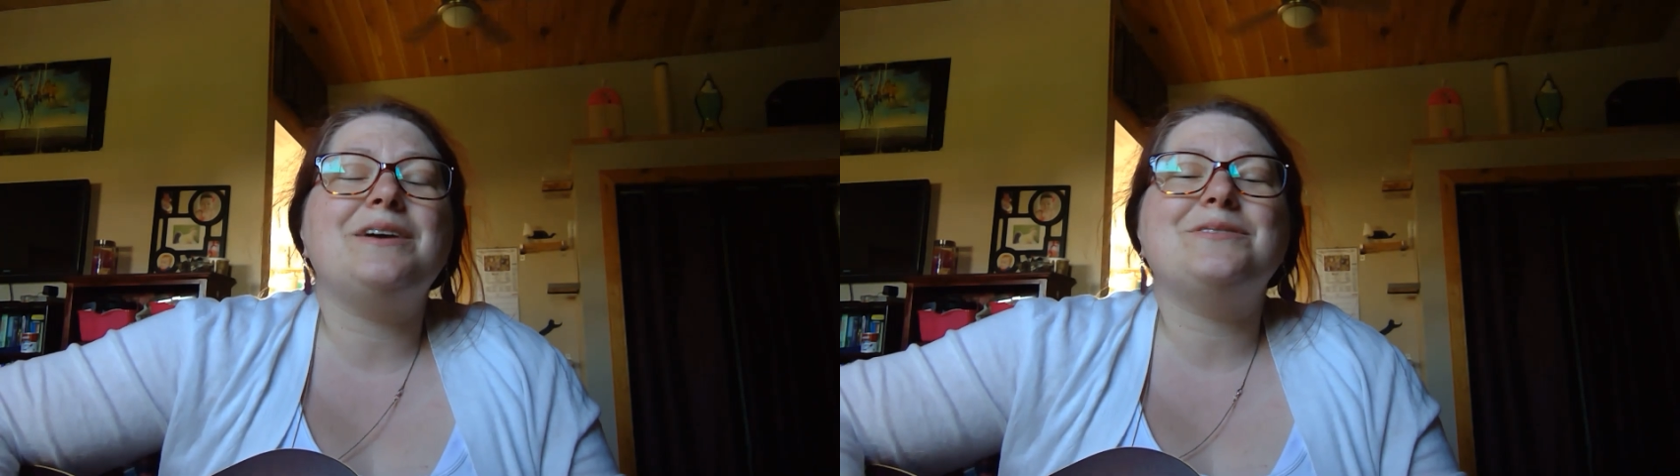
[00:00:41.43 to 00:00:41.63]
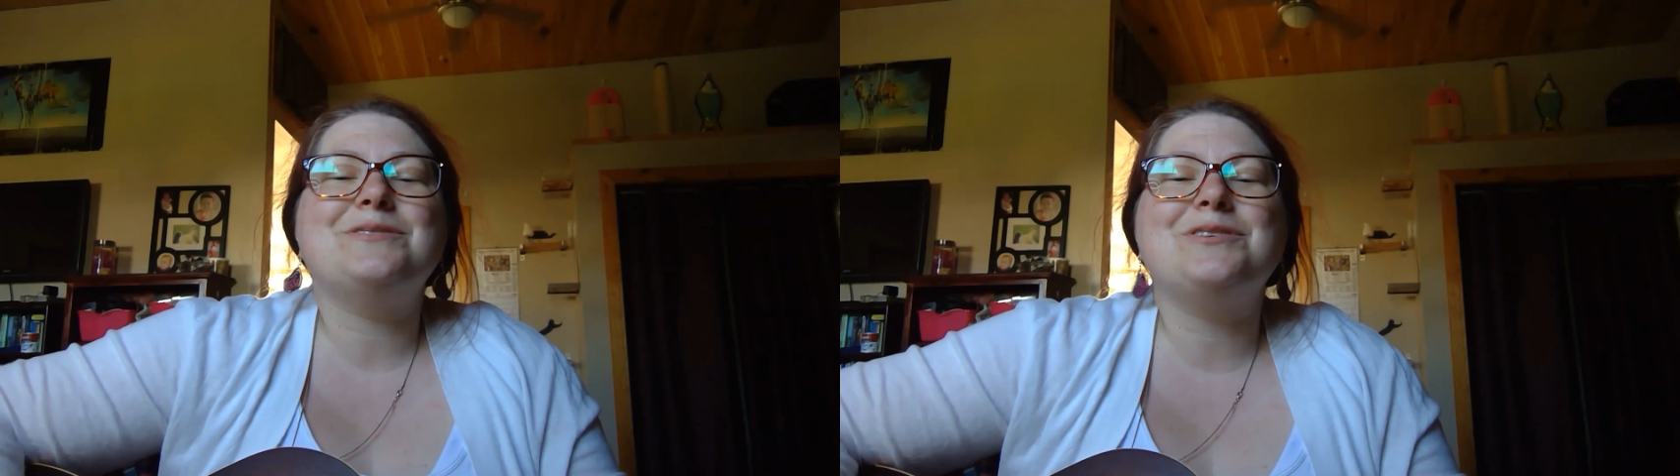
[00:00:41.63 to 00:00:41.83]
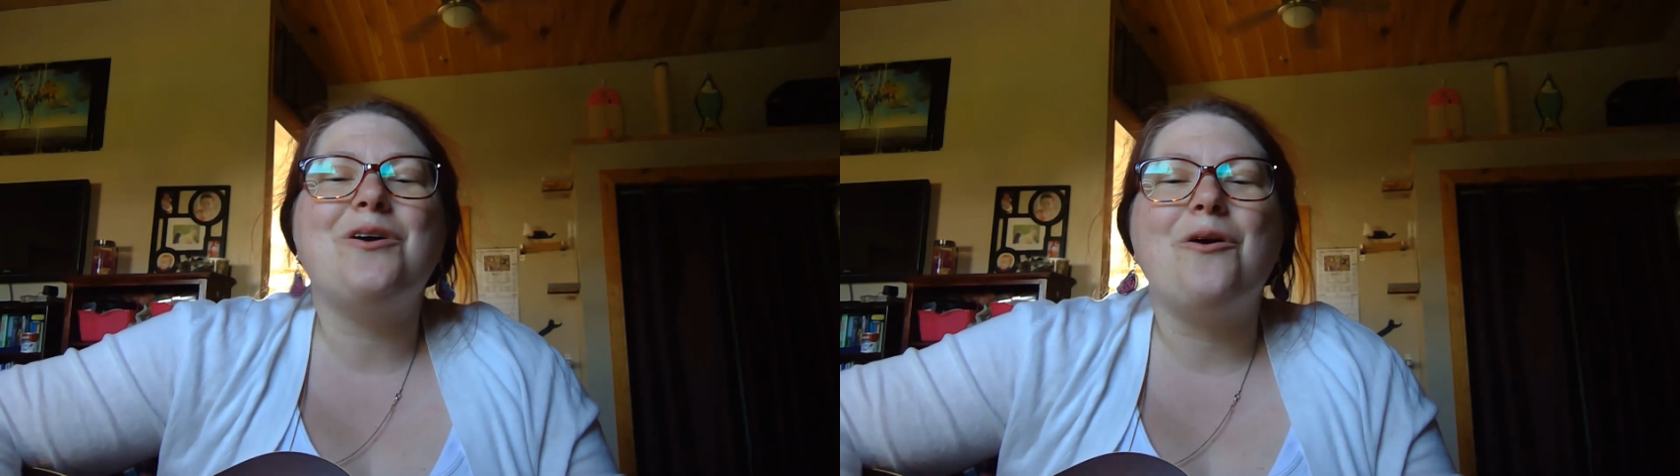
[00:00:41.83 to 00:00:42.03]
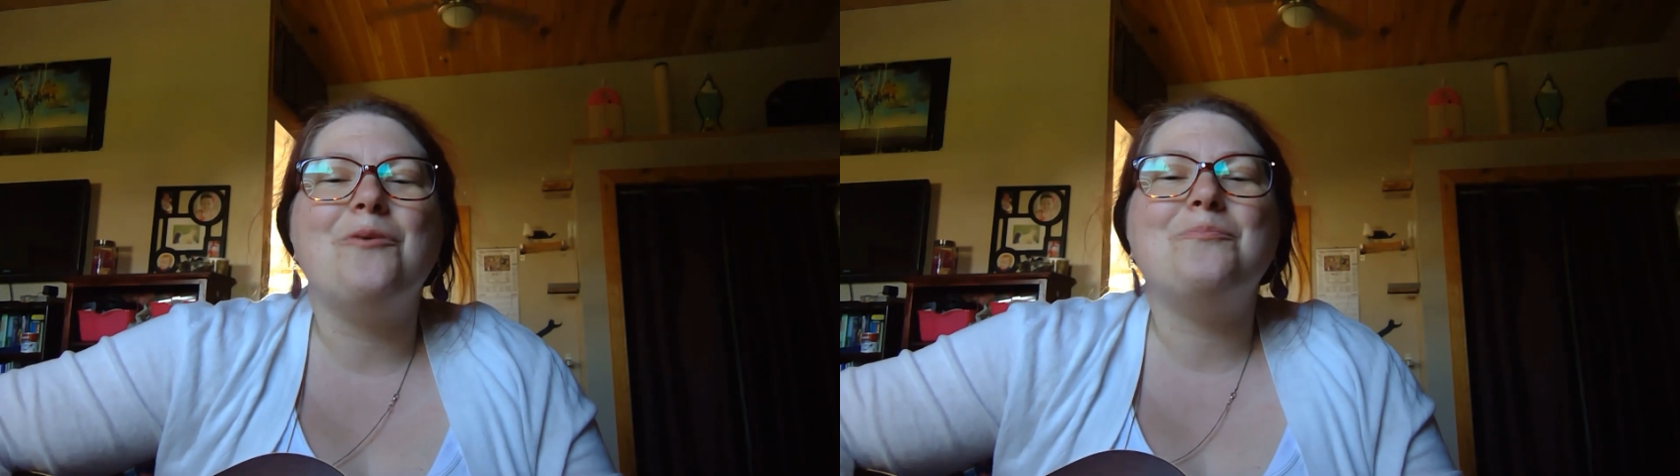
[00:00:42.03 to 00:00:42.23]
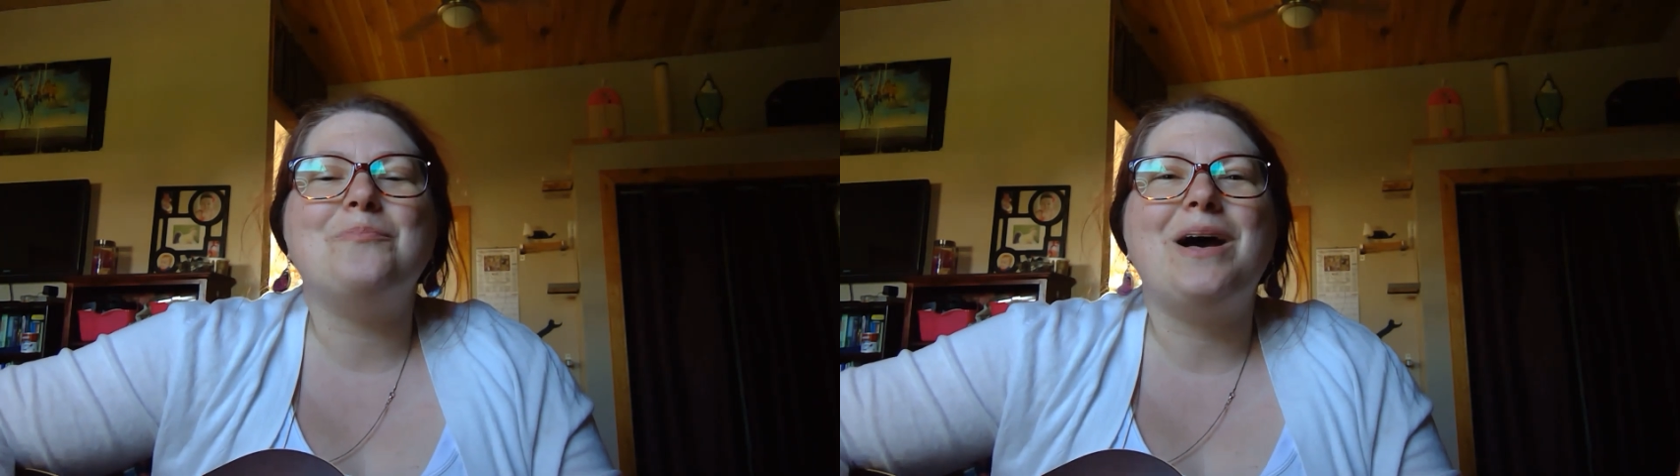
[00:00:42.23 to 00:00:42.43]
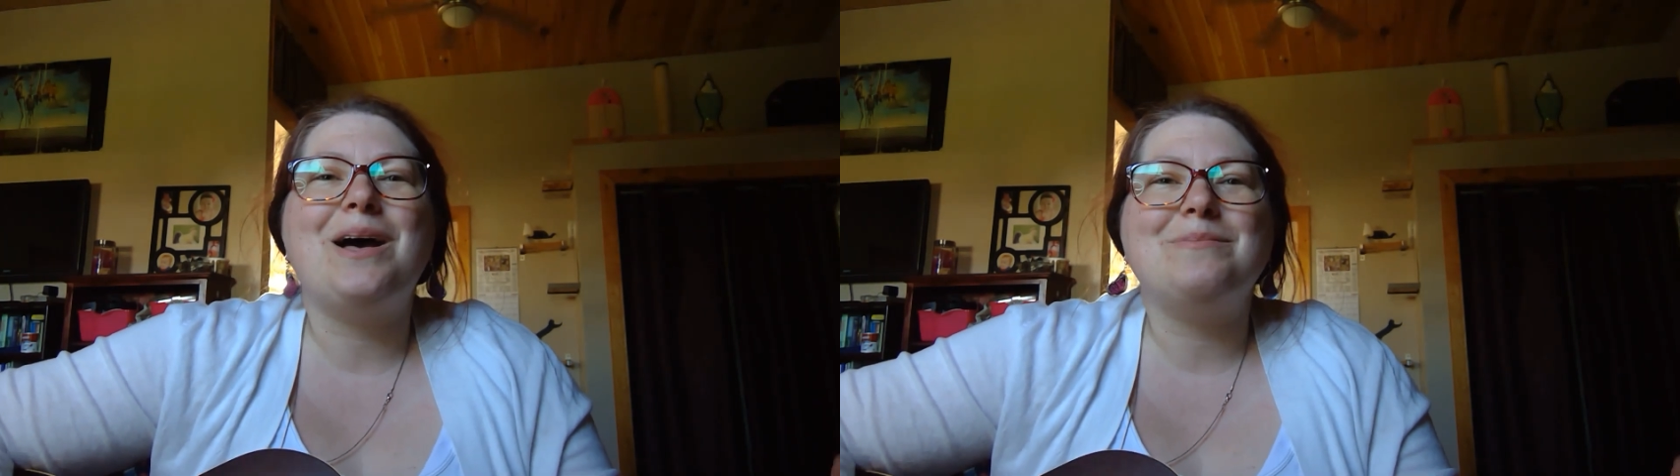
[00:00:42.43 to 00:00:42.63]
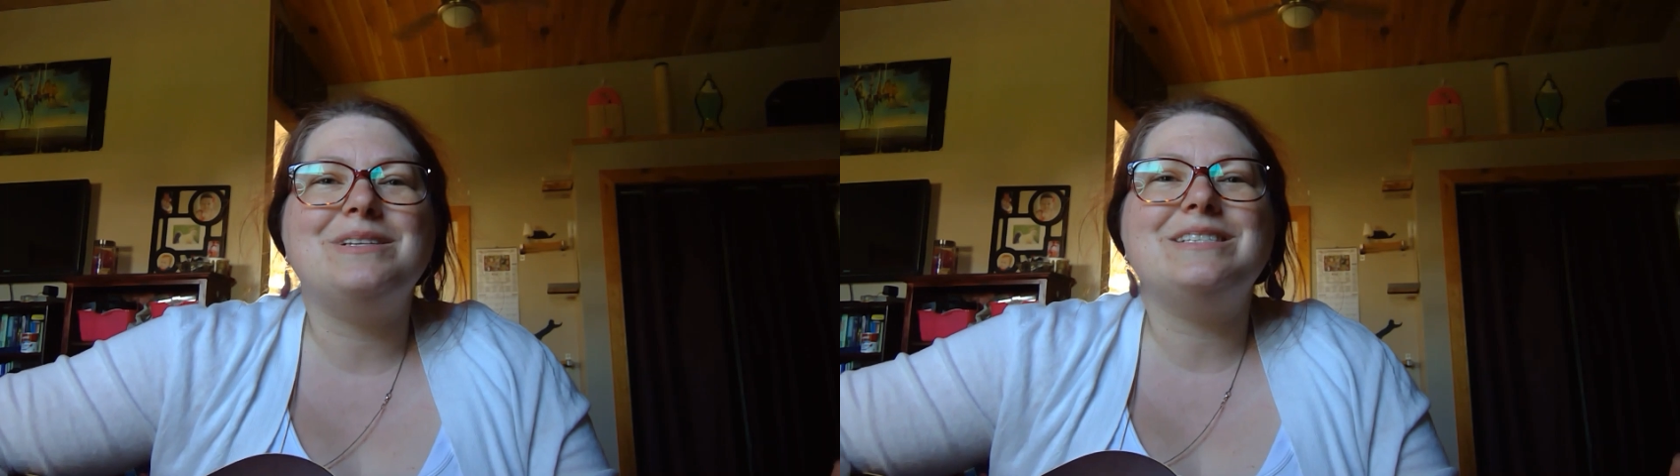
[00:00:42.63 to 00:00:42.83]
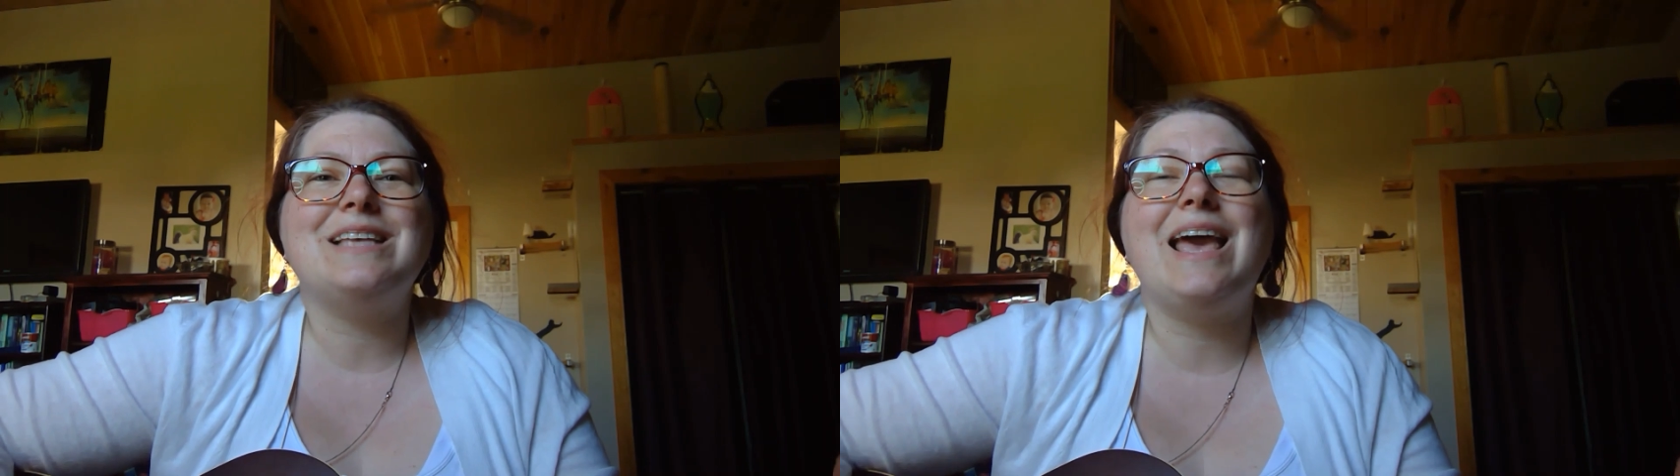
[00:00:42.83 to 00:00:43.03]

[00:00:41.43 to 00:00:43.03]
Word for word: I was holding Bobby's